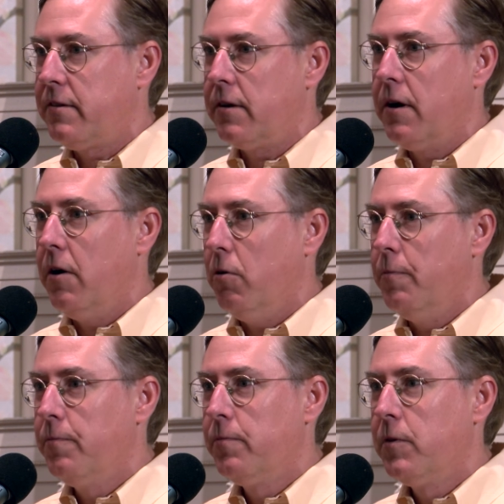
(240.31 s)
to go.
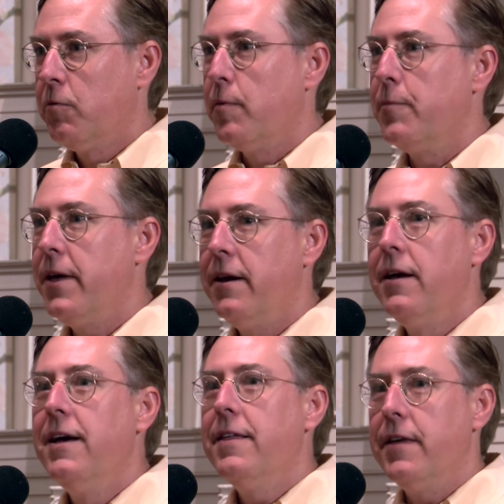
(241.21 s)
Remember that?
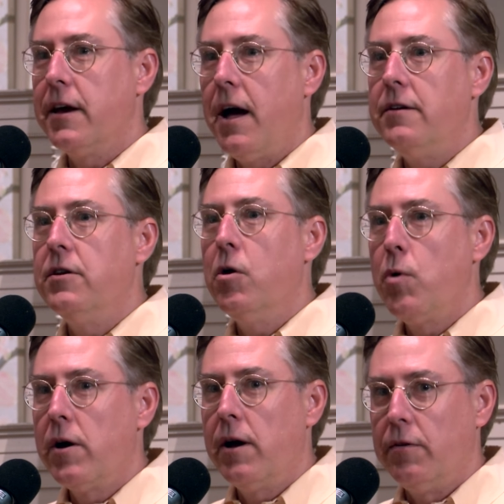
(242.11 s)
They got
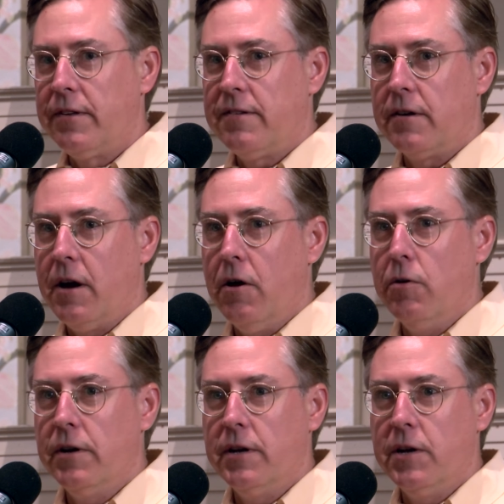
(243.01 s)
nowhere else to
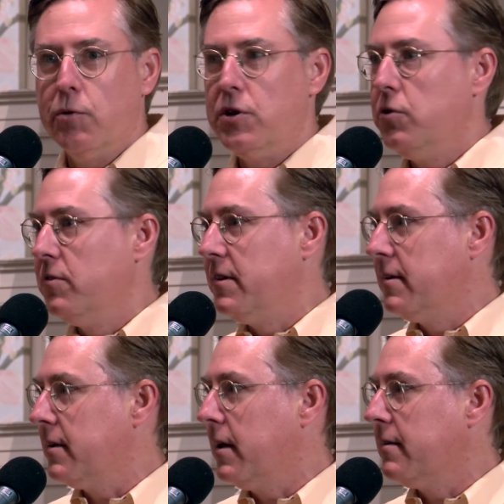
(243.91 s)
go. And he would use
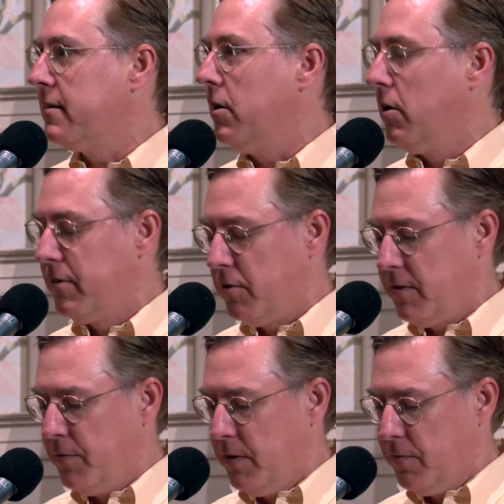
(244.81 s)
this against all sorts
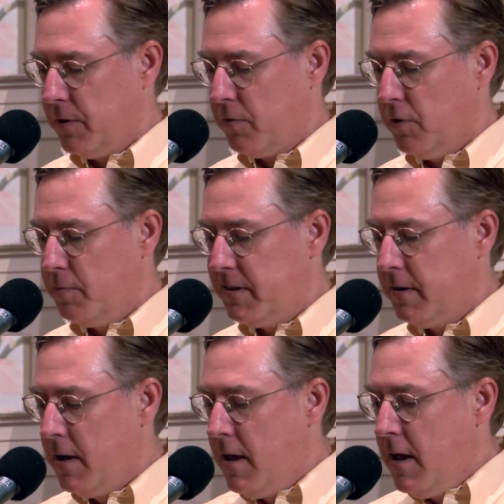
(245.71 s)
of different groups.
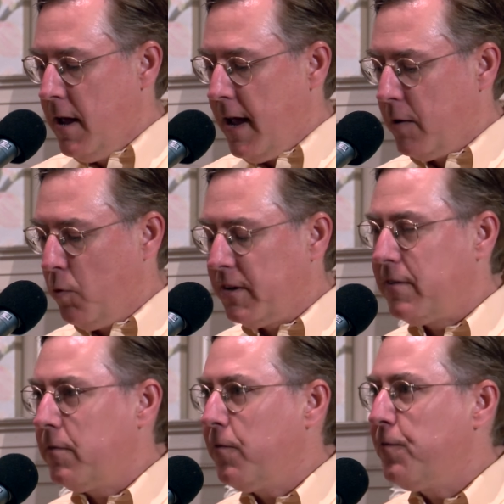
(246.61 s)
And
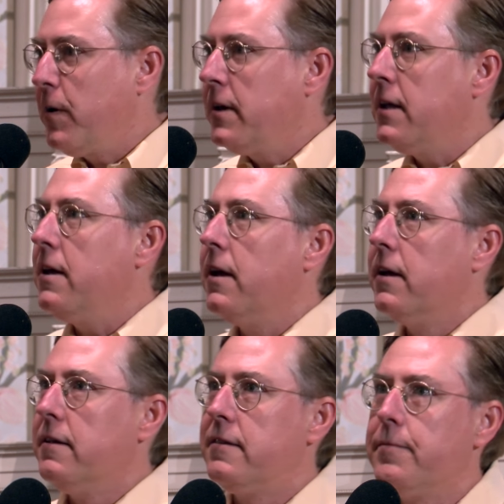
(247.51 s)
what's funny
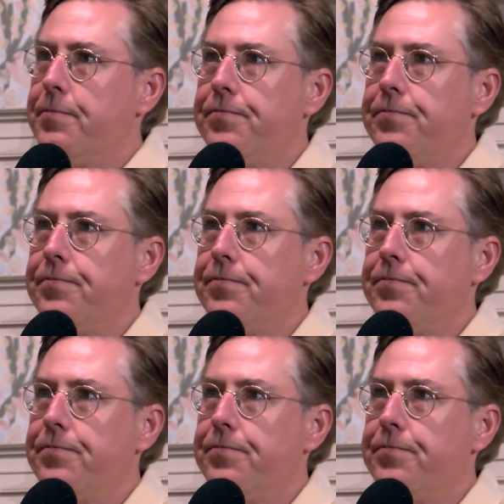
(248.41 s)
is